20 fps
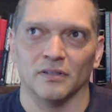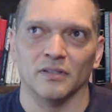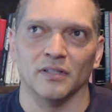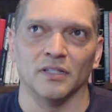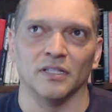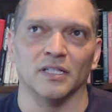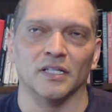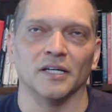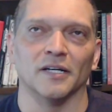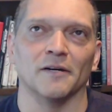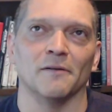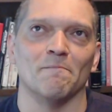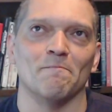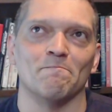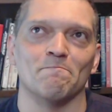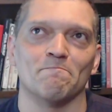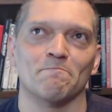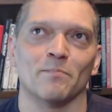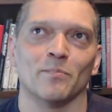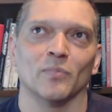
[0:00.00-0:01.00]
the
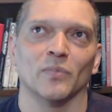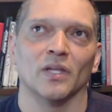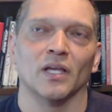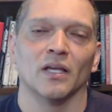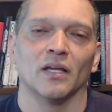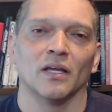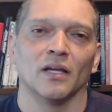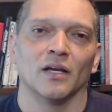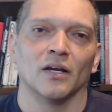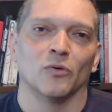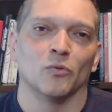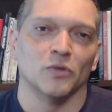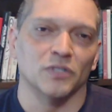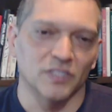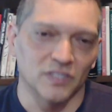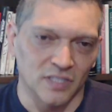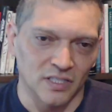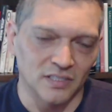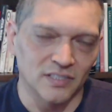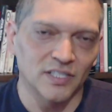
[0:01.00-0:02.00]
which
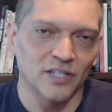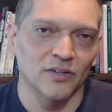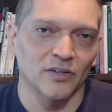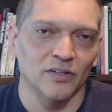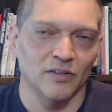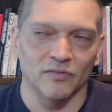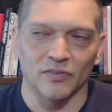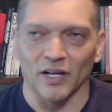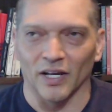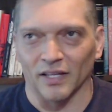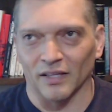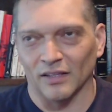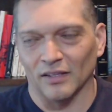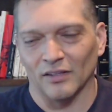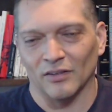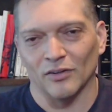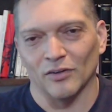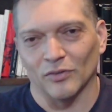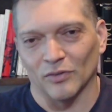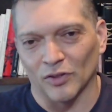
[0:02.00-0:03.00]
is considered of like,
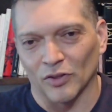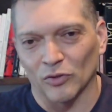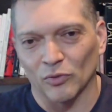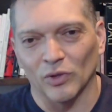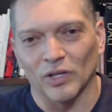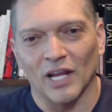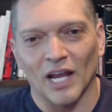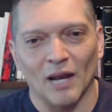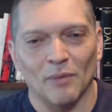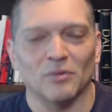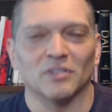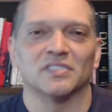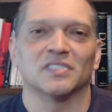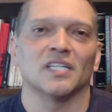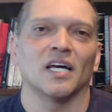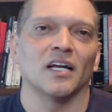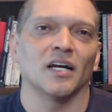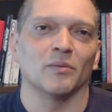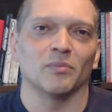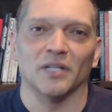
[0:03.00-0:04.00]
the three camera
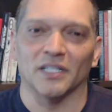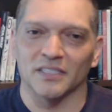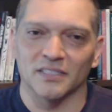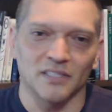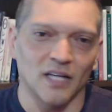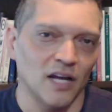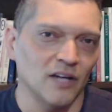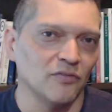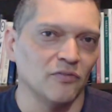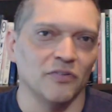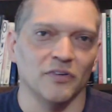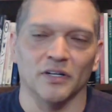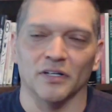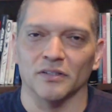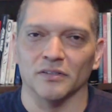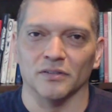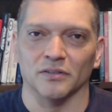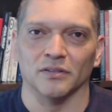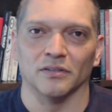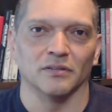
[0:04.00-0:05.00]
setup like
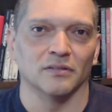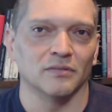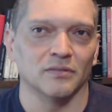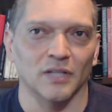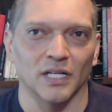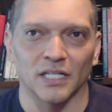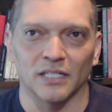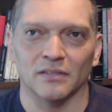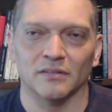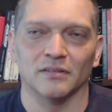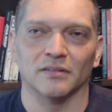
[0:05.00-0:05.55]
Seinfeld or like,